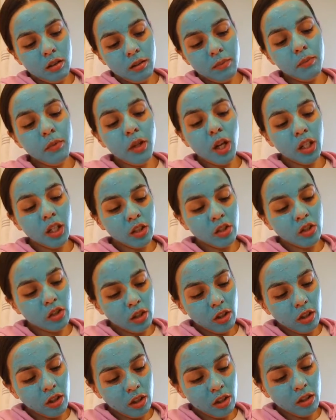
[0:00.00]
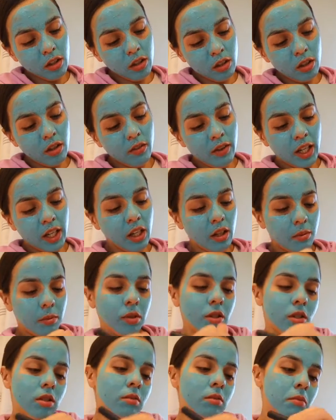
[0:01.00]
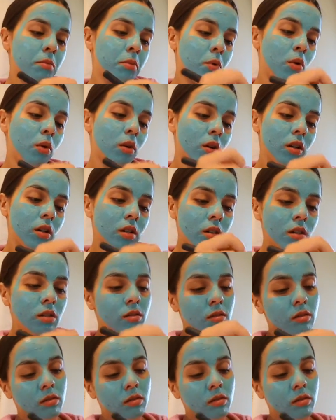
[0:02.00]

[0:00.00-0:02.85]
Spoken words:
Not sure if I need to put some more,